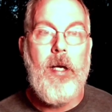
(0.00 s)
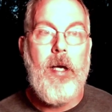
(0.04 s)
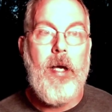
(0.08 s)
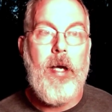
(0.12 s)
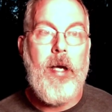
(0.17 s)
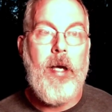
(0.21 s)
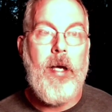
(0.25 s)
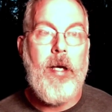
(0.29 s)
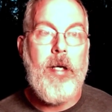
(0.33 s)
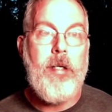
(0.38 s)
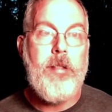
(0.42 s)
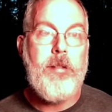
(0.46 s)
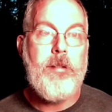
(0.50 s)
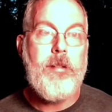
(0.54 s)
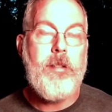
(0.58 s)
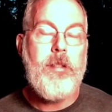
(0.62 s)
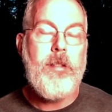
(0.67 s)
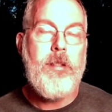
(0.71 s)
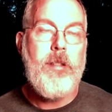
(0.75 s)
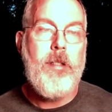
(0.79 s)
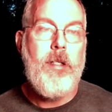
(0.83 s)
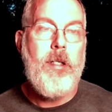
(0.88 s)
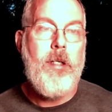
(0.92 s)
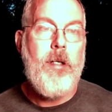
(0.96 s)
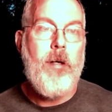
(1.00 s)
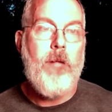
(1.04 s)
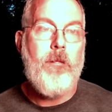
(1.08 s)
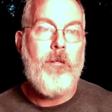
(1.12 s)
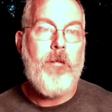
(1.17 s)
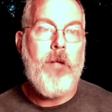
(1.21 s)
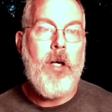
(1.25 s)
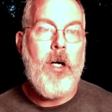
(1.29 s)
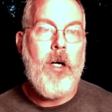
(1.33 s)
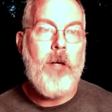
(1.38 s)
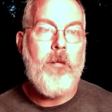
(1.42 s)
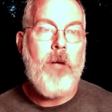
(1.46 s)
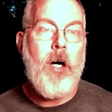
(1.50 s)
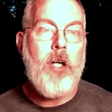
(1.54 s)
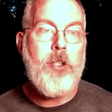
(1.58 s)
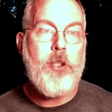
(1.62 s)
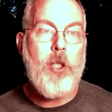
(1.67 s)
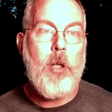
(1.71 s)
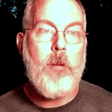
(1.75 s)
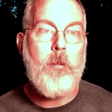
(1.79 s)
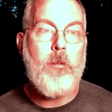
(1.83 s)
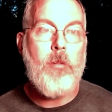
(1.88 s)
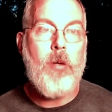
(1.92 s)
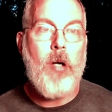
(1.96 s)
And um,
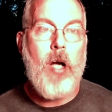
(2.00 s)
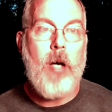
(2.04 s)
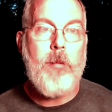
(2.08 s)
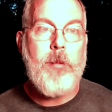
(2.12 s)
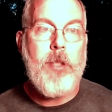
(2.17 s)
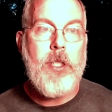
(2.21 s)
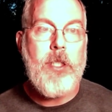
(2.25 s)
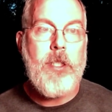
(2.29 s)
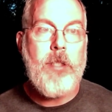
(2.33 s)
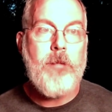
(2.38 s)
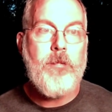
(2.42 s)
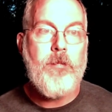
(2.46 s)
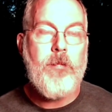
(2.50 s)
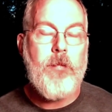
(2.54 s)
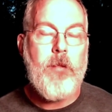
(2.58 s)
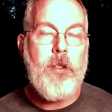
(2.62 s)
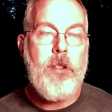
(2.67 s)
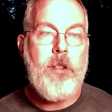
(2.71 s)
Ajahn Brahmali,